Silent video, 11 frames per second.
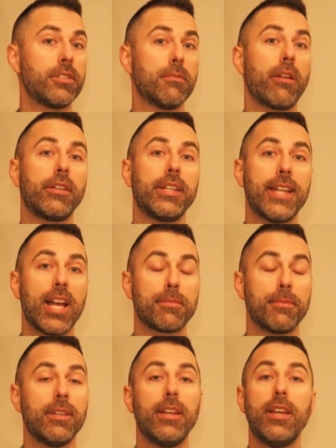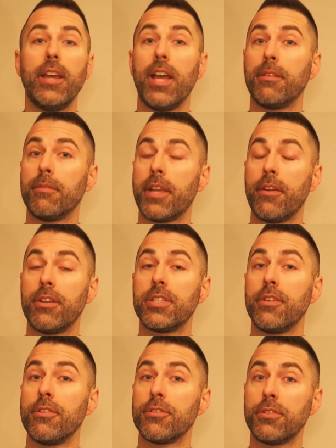a retinal detachment and care to share
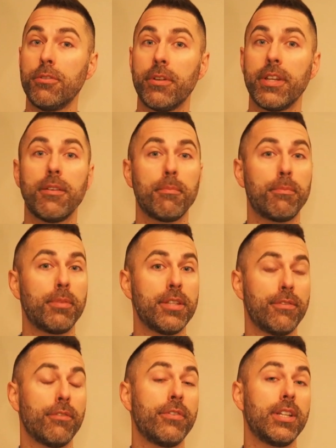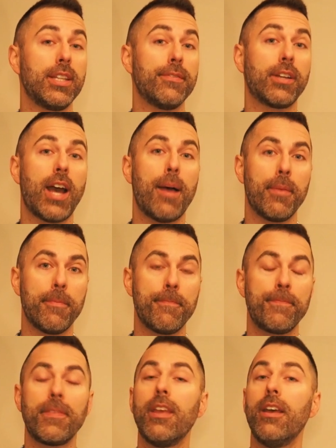your story, please feel free to leave a comment.
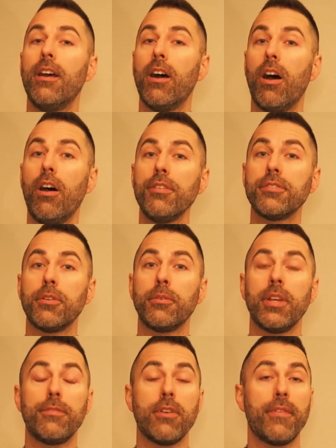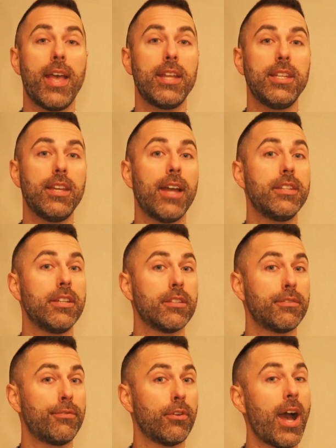Also, if you have any ideas
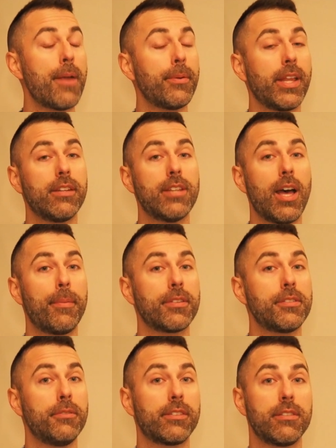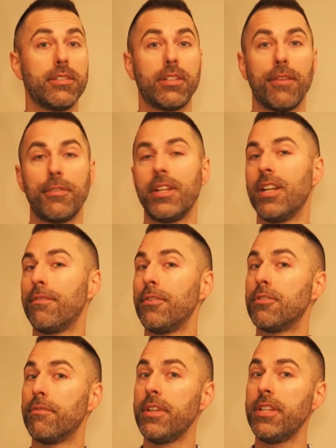for eye-related topics you'd like to see covered in a
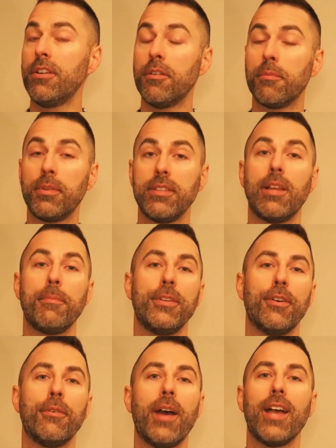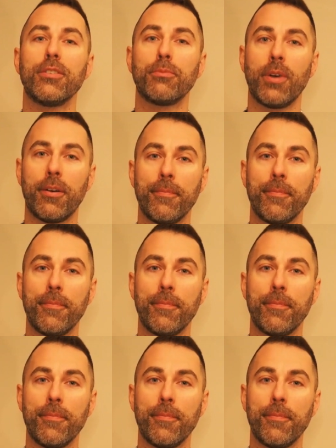future video, please let me know as well.